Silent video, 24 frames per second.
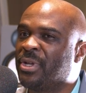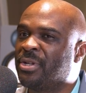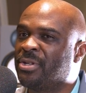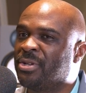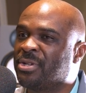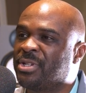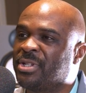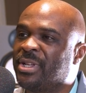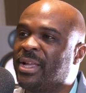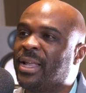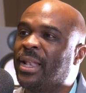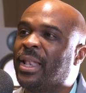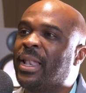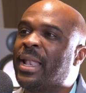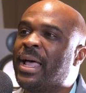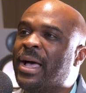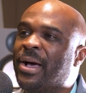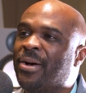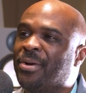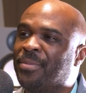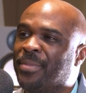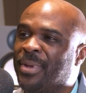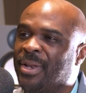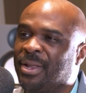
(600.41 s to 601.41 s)
So she
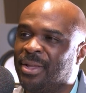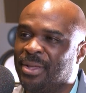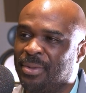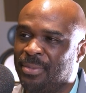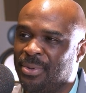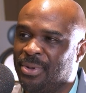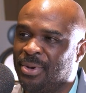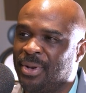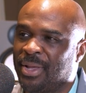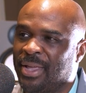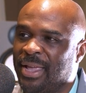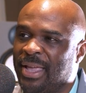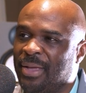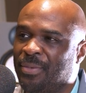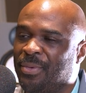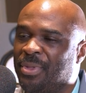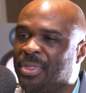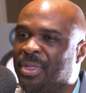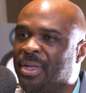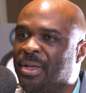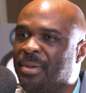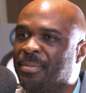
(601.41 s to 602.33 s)
allowed me to communicate with